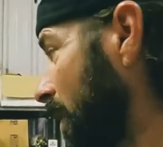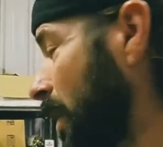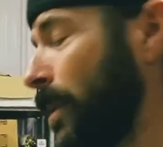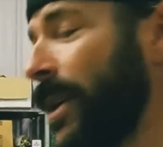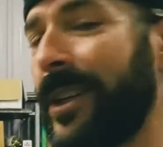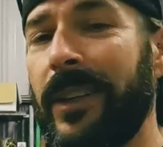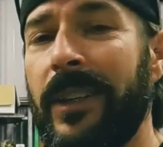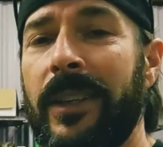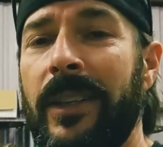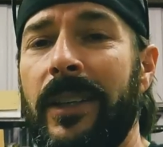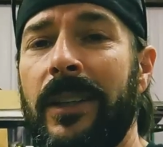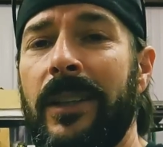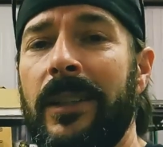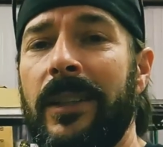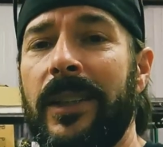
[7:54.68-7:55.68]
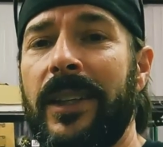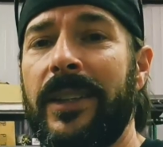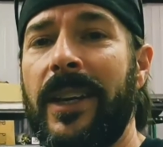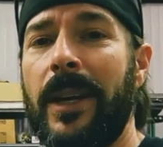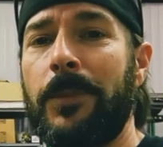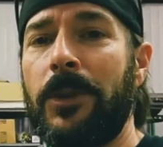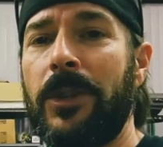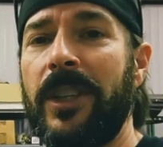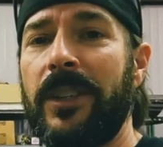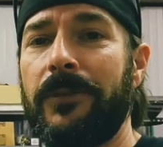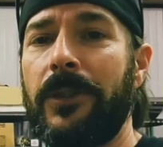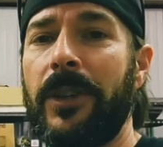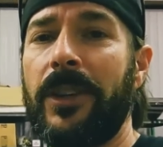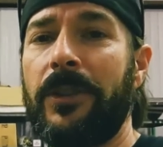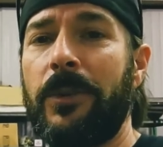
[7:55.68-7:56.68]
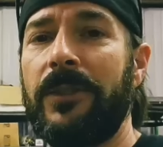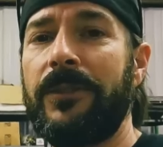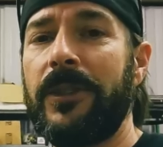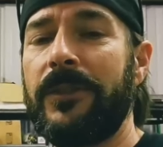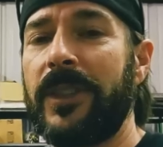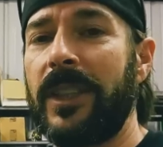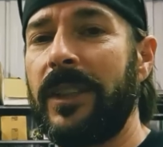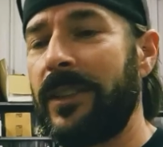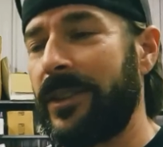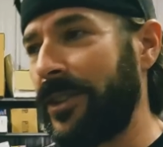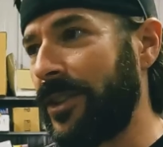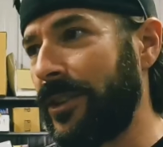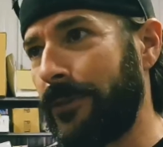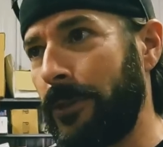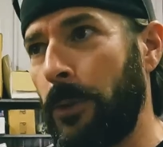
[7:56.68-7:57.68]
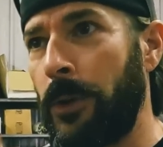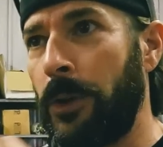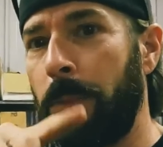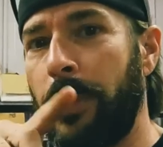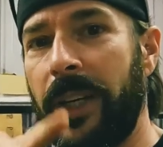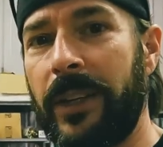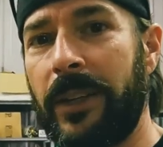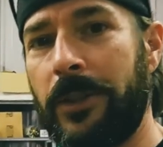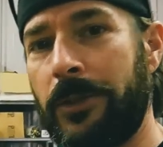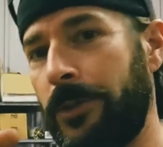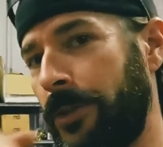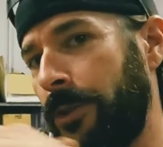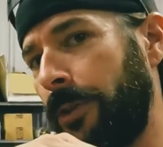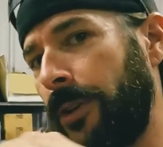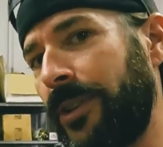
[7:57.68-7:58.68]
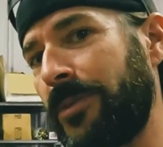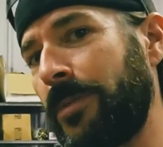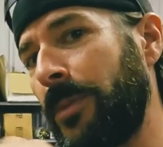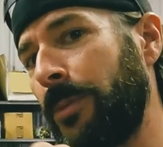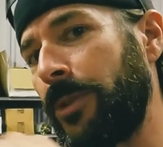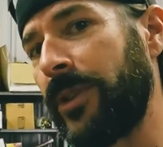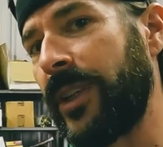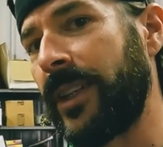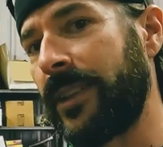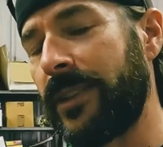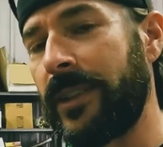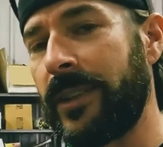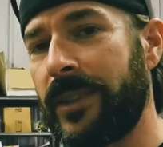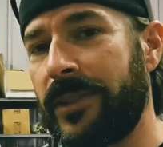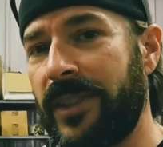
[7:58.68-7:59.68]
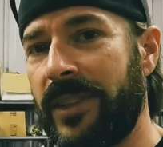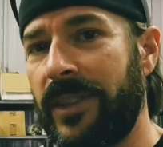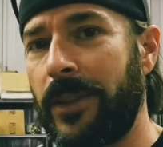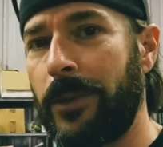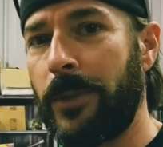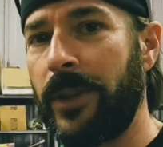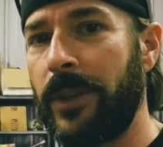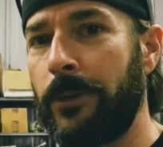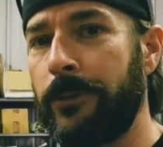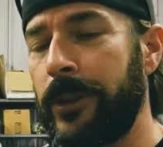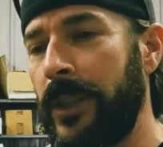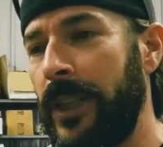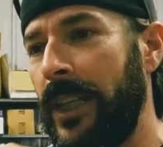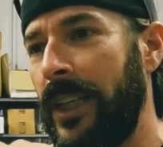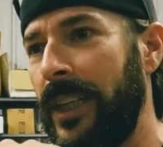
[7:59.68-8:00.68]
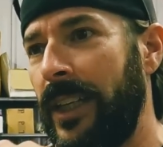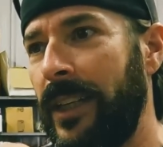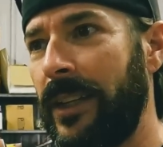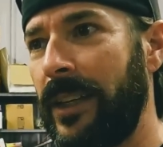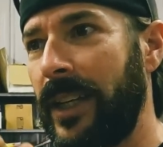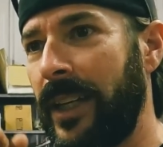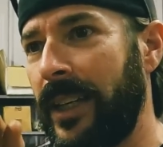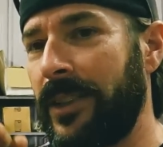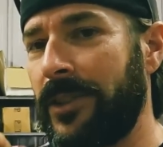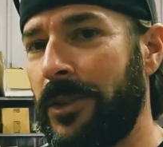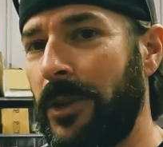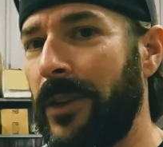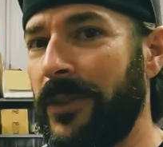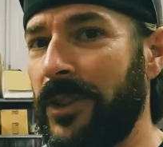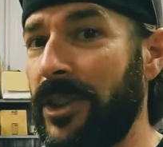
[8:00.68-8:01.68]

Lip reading: They make an adapter kit for that 350. It's a different oil pan because there's a cross member in that 63 Nova. And so you